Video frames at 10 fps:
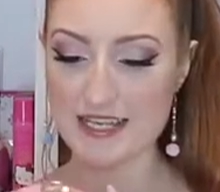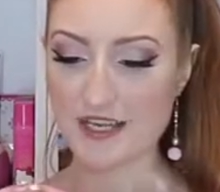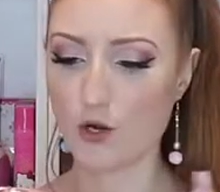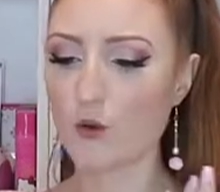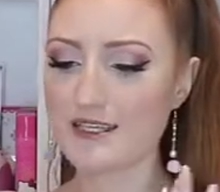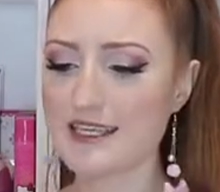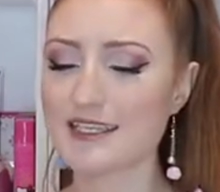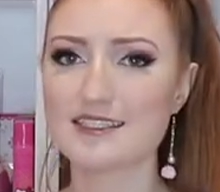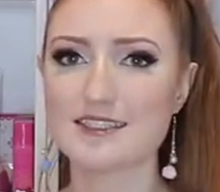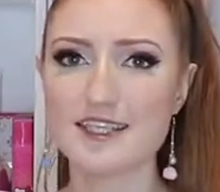and they're always
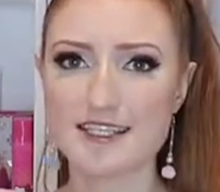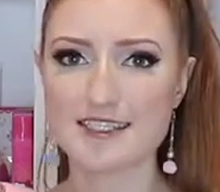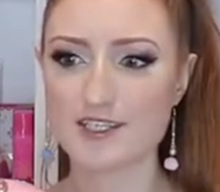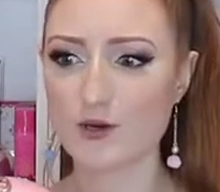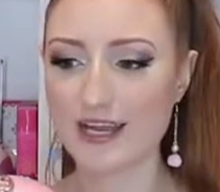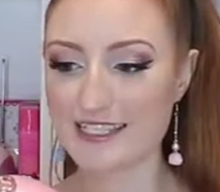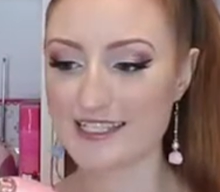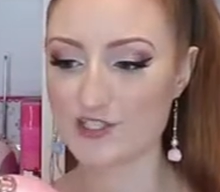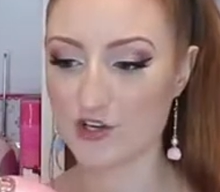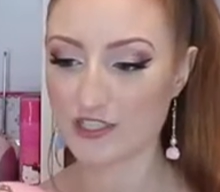like 60 or
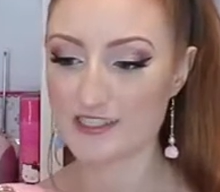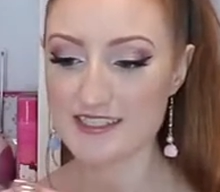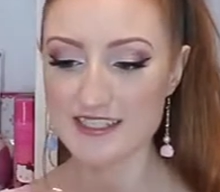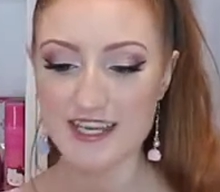80 dollars.